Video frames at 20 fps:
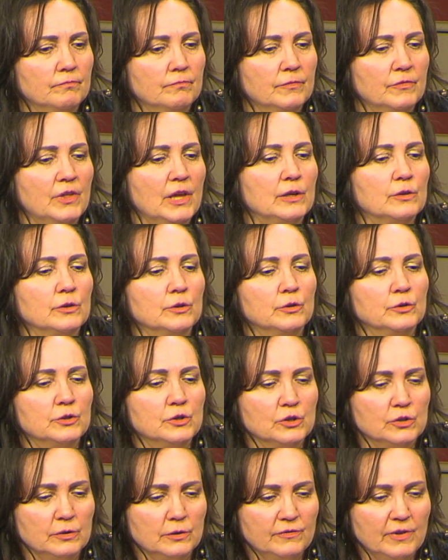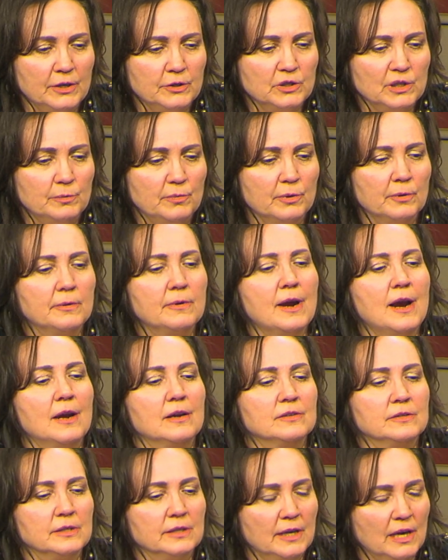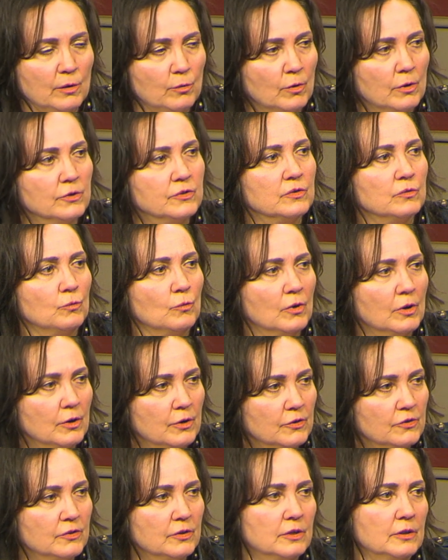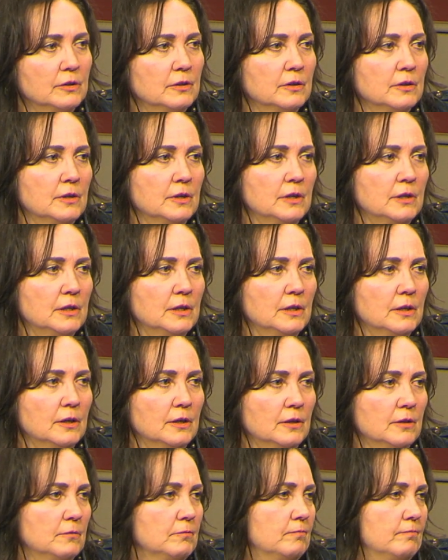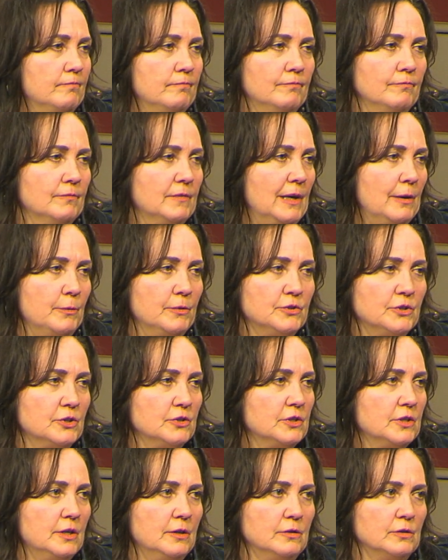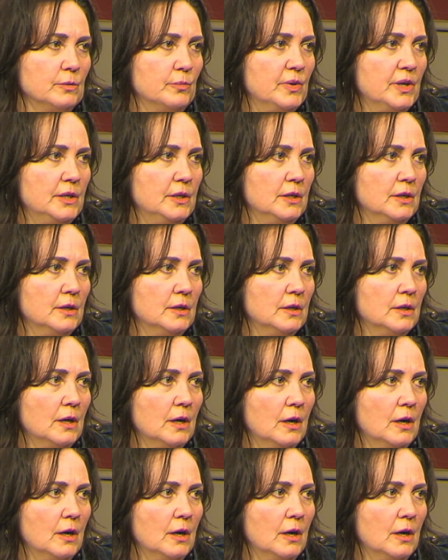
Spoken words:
it'll just eventually progress and get worse and worse, and that was just his opinion.